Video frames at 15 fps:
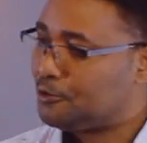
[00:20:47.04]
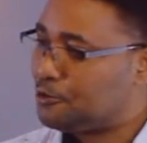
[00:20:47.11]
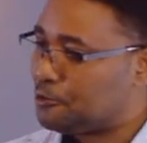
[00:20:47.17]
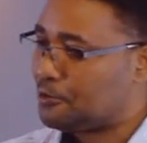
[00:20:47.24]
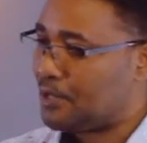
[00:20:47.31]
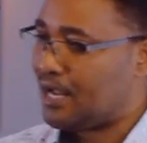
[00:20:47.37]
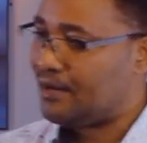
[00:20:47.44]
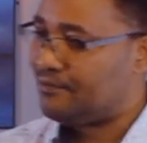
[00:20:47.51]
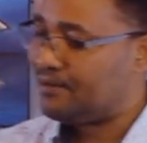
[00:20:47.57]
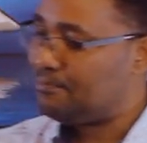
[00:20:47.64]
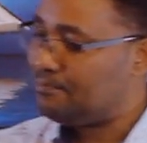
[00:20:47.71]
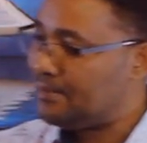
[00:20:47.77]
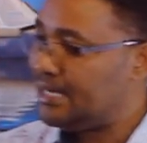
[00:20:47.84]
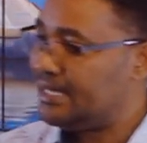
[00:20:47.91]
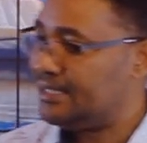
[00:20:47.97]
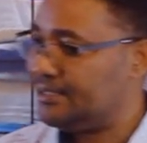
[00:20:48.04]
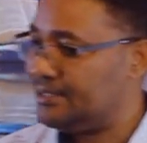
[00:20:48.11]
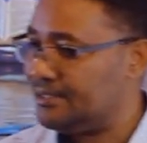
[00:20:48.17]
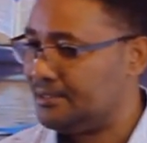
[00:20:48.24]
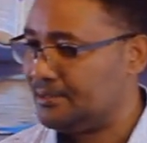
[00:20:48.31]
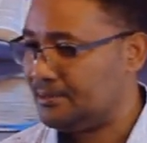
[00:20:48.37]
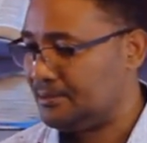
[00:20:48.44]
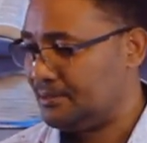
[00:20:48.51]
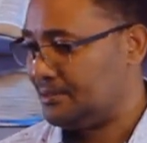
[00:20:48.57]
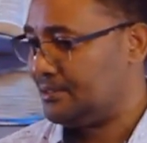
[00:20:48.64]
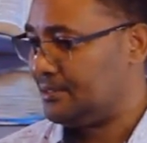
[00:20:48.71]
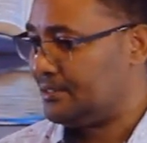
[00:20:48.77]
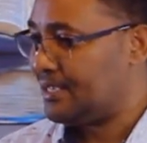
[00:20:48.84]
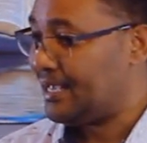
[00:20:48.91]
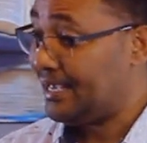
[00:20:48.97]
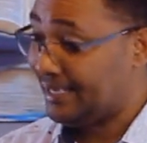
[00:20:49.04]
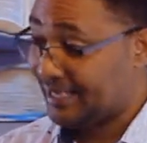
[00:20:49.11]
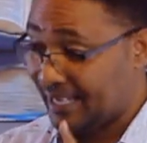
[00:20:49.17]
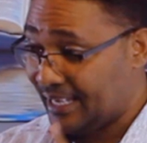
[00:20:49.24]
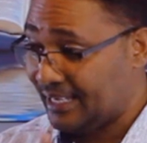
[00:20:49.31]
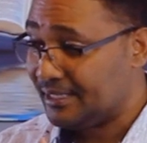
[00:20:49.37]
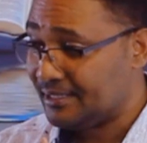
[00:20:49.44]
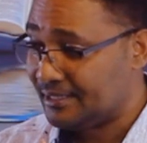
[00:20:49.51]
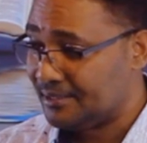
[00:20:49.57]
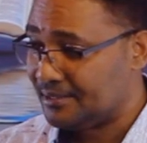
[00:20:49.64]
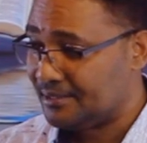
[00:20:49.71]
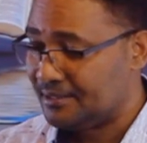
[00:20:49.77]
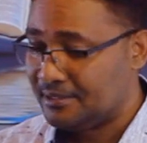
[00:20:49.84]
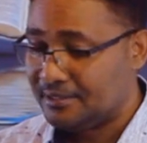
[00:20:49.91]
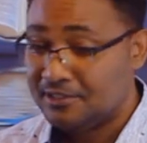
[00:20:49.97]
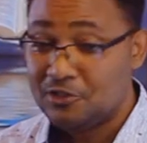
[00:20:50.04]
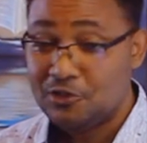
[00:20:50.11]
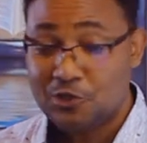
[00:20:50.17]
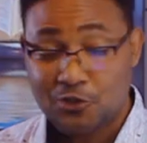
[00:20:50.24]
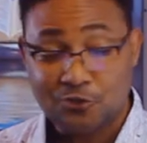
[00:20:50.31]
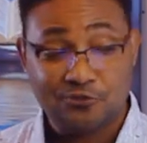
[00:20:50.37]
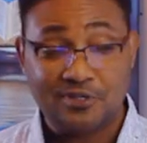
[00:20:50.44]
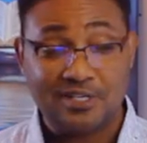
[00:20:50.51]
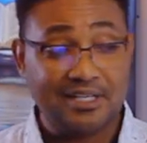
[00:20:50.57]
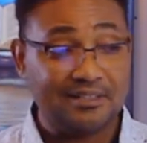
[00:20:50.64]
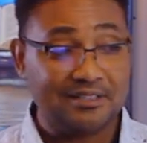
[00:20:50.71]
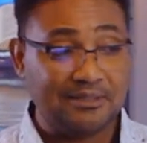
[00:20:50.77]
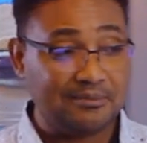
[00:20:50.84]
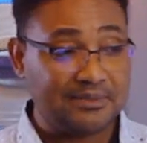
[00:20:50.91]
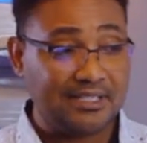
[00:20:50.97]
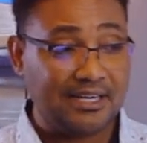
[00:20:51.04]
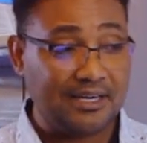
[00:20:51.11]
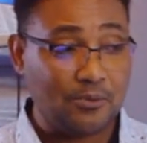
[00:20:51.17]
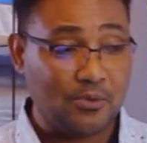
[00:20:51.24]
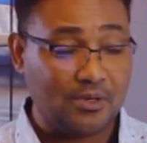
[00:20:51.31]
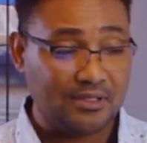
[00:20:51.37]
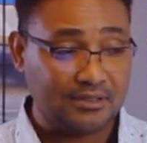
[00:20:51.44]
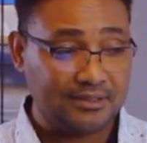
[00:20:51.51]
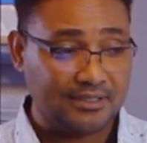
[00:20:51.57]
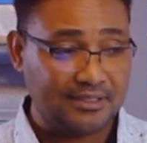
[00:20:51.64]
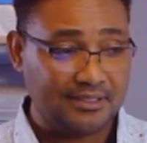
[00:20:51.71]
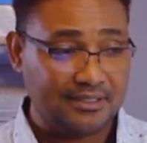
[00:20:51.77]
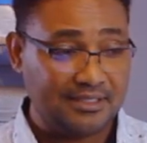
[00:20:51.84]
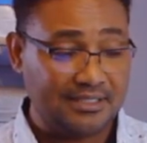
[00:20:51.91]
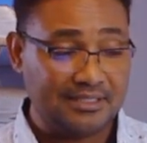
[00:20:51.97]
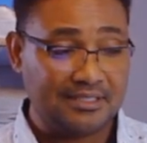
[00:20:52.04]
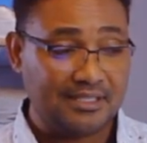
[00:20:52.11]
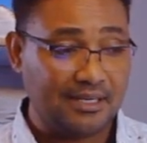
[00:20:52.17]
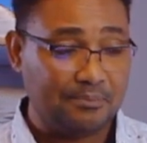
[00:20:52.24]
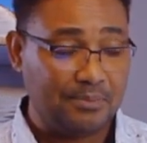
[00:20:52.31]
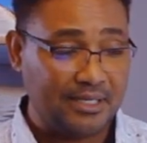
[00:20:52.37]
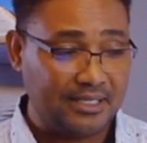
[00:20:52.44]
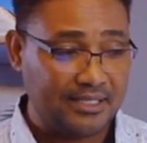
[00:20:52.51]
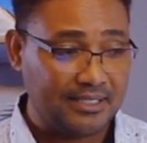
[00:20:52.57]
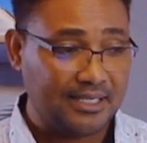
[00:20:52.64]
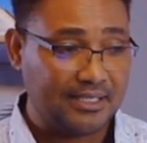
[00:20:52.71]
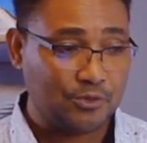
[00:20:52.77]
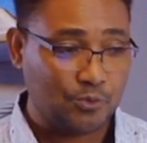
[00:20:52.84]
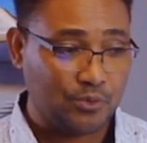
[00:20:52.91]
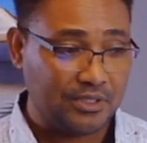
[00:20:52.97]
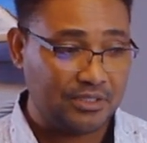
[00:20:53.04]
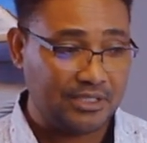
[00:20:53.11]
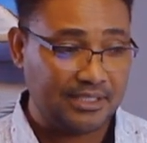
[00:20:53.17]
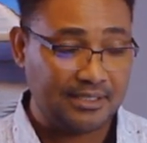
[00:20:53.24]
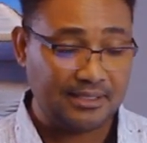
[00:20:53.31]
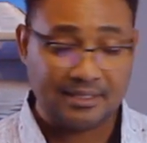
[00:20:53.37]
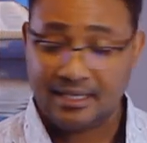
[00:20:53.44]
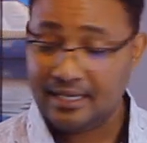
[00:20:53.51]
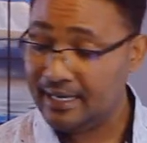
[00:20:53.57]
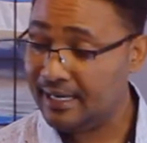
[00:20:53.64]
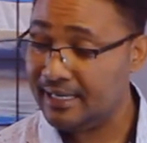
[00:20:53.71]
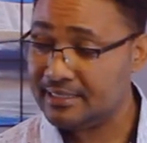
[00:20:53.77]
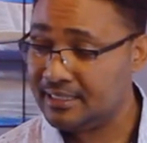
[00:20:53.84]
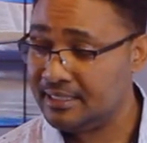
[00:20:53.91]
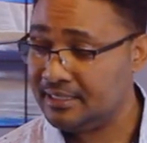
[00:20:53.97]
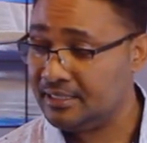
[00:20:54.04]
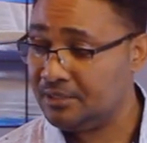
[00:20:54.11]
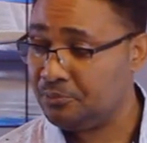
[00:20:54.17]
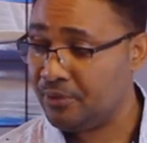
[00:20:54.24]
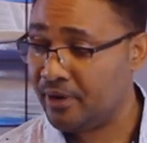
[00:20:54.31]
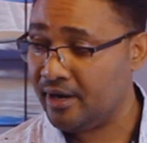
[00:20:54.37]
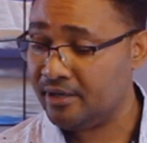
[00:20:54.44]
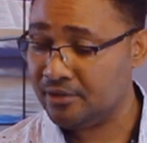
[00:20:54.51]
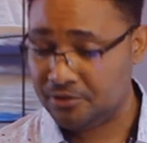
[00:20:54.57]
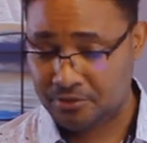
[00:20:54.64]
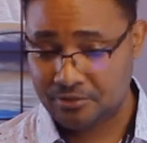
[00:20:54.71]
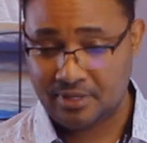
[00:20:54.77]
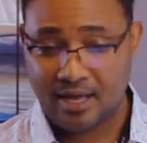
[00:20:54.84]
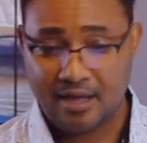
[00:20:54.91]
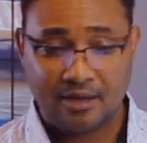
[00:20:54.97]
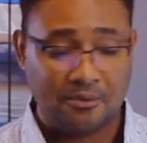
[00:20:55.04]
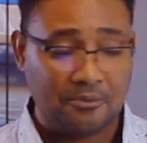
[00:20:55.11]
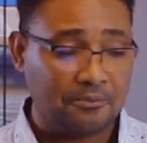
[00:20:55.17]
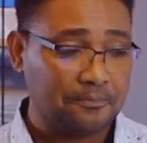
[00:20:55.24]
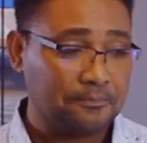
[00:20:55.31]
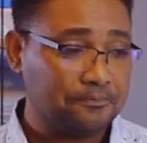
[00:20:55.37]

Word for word: should have a mind again to flood the entire world, the entire planet as he did prior to now,